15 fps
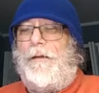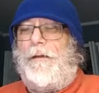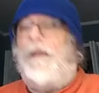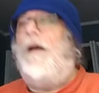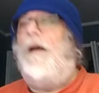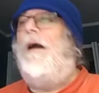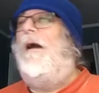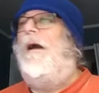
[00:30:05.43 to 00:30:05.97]

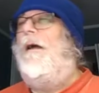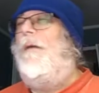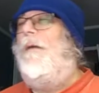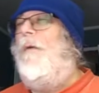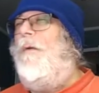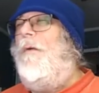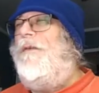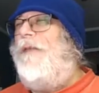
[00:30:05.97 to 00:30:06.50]
ah, I'm
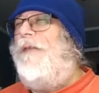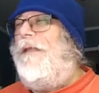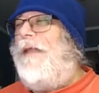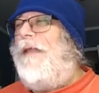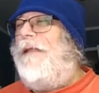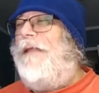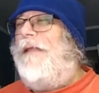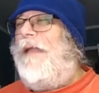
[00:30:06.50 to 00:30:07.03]
always saying
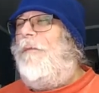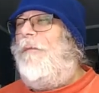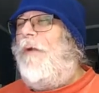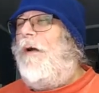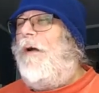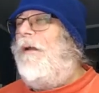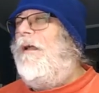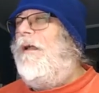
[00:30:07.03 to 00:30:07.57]
that name
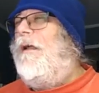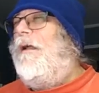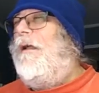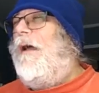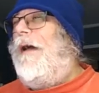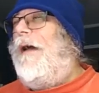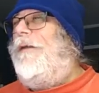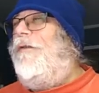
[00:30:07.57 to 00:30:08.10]
wrong.
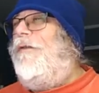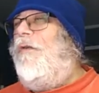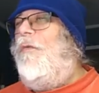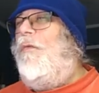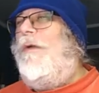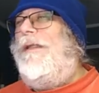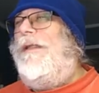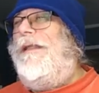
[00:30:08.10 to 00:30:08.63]
I don't know
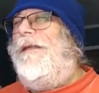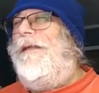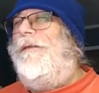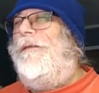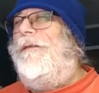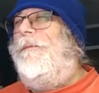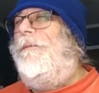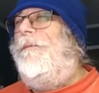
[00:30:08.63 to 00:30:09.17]
what it is.